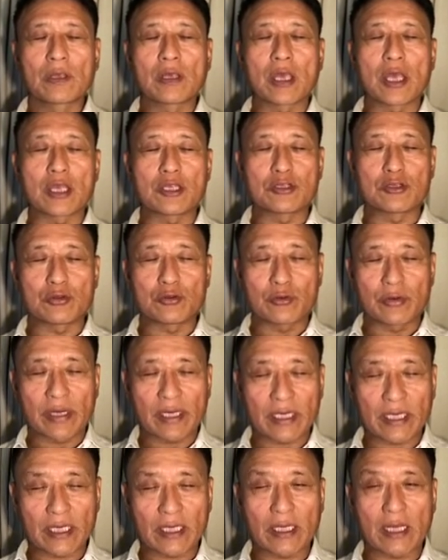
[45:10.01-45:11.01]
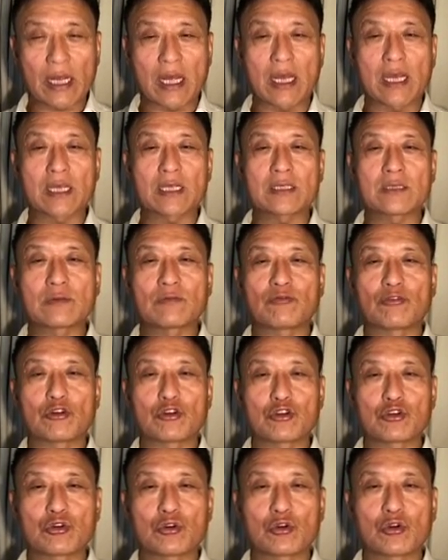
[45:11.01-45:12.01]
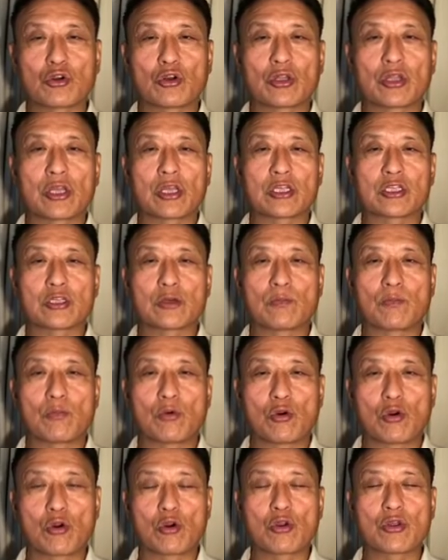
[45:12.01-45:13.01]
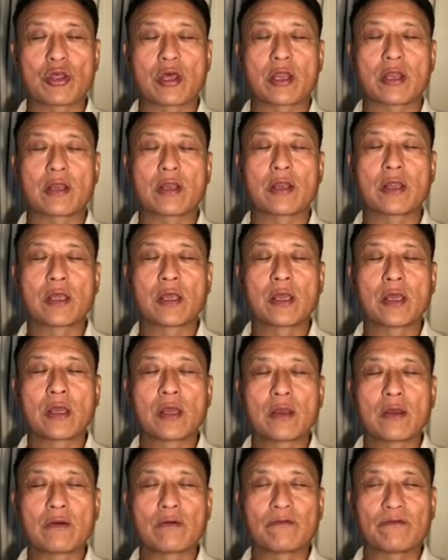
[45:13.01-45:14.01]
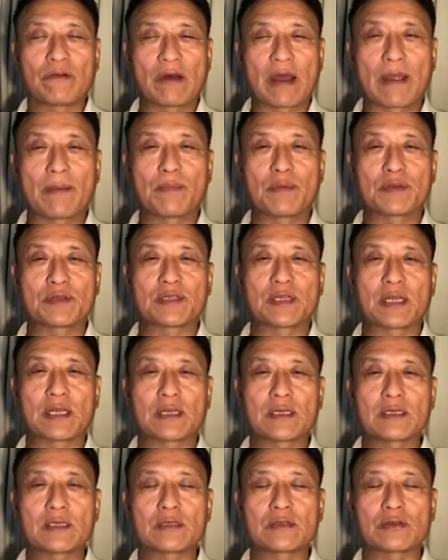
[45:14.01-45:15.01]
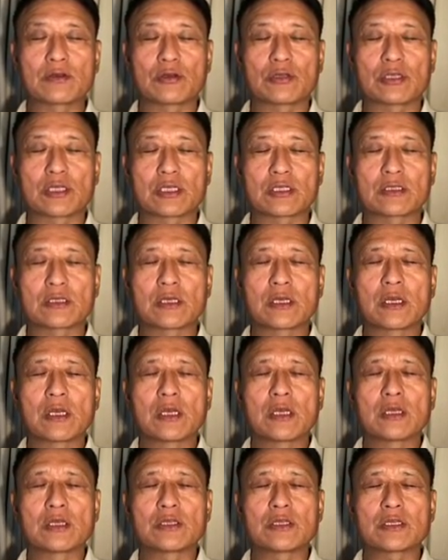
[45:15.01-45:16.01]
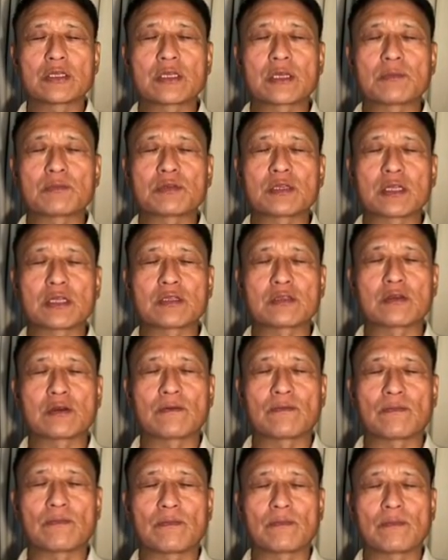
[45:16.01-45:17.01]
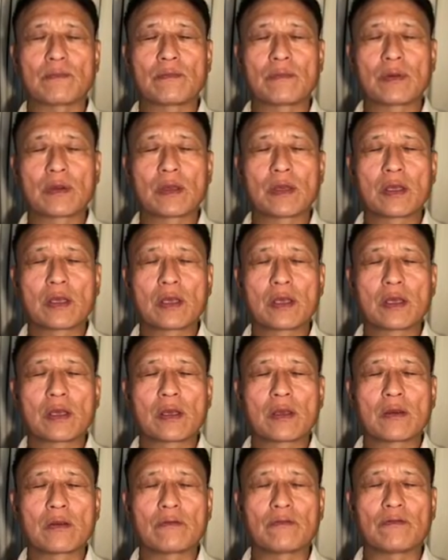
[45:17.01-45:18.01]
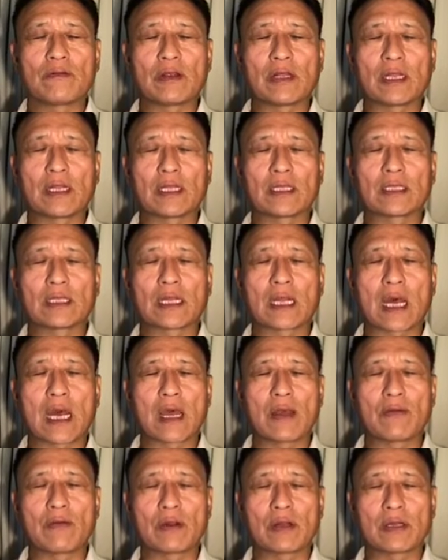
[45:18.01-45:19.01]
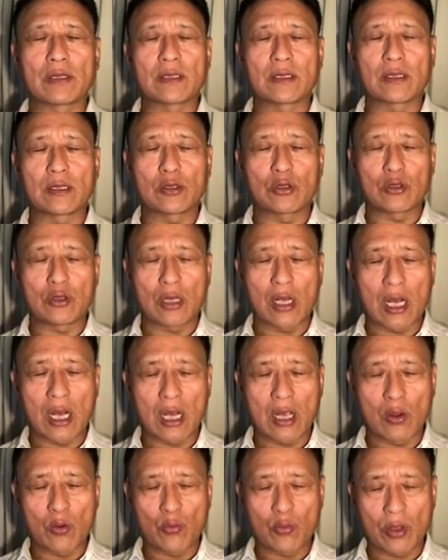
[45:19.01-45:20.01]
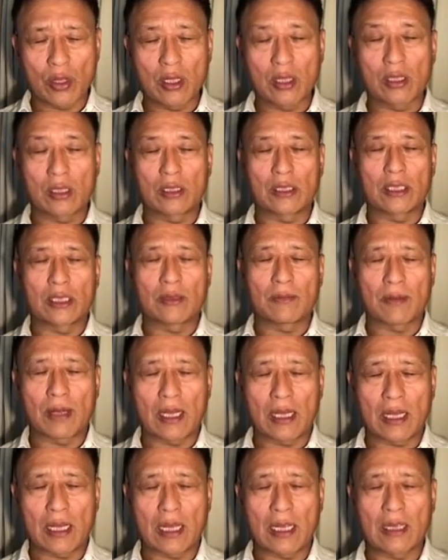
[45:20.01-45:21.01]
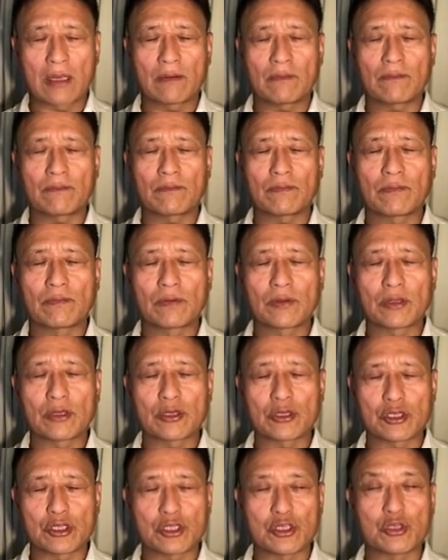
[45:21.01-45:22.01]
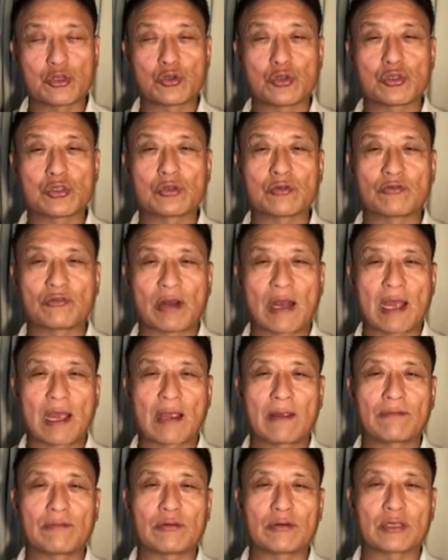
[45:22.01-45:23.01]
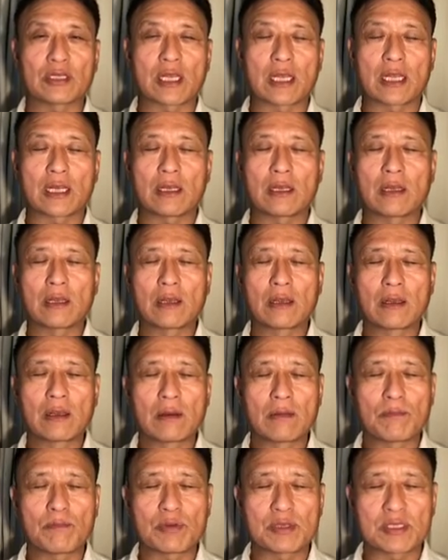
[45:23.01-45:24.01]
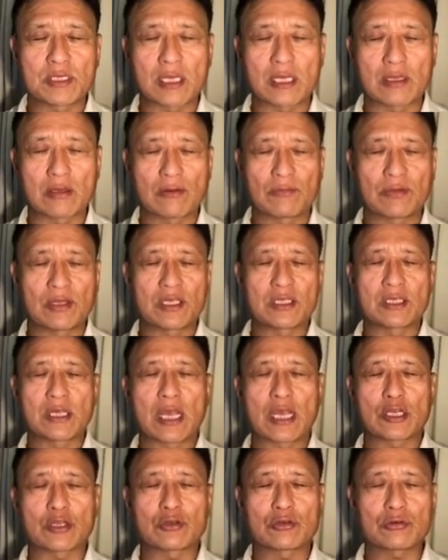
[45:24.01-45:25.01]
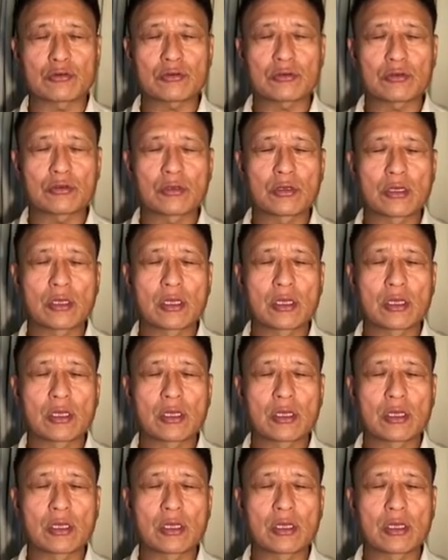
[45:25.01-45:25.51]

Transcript: as you recognize, for sure there is a more than 5%. So just, just some sense of feeling that I will, I will in my life reduce 5 to 10% of these actions